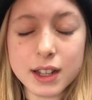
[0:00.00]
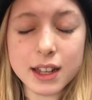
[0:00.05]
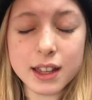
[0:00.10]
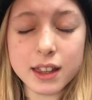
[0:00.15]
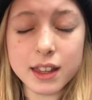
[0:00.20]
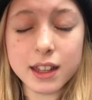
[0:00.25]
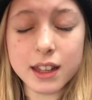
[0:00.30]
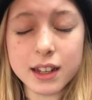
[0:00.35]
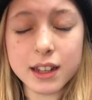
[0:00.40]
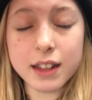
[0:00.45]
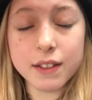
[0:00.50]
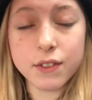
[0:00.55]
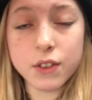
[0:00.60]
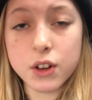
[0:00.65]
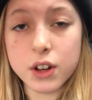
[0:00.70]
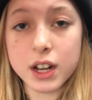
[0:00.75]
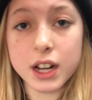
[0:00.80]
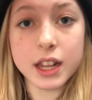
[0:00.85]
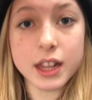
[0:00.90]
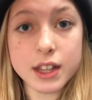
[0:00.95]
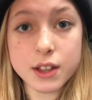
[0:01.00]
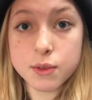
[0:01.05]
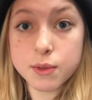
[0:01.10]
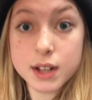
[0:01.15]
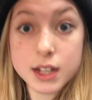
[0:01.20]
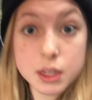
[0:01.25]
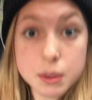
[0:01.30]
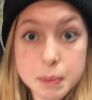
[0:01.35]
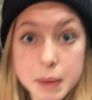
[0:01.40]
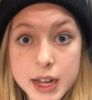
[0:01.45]
and then they've created these
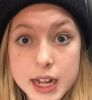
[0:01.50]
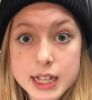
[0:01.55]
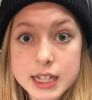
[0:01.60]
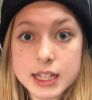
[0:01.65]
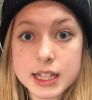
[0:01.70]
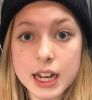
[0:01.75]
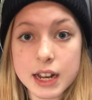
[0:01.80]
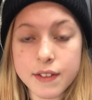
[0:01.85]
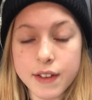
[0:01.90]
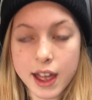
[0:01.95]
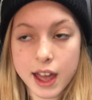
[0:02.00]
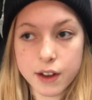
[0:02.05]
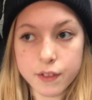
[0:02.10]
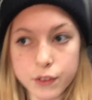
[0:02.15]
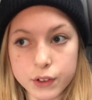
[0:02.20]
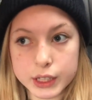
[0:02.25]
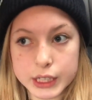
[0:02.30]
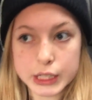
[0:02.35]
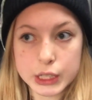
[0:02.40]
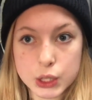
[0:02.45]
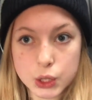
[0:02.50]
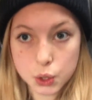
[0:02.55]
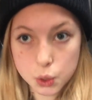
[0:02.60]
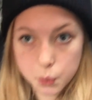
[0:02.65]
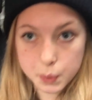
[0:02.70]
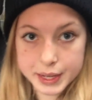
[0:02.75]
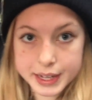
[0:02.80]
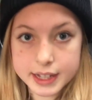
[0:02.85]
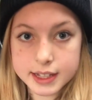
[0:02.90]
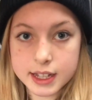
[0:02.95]
red spots that I've had for like two
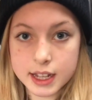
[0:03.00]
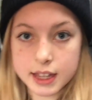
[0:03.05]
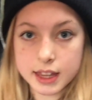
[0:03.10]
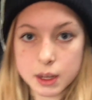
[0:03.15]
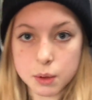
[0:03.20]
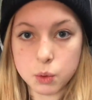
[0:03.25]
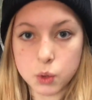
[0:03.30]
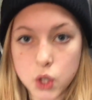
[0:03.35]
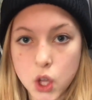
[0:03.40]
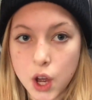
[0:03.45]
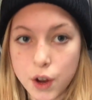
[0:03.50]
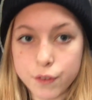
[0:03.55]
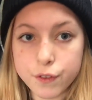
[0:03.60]
weeks and they will not